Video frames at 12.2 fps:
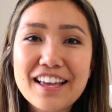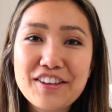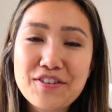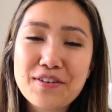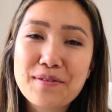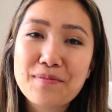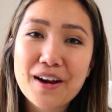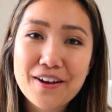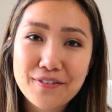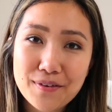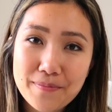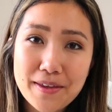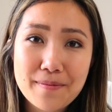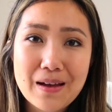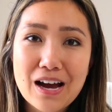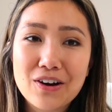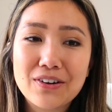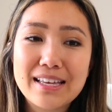that you can pray for me
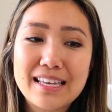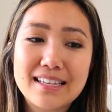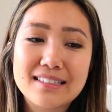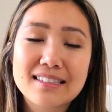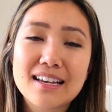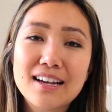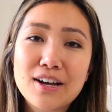about is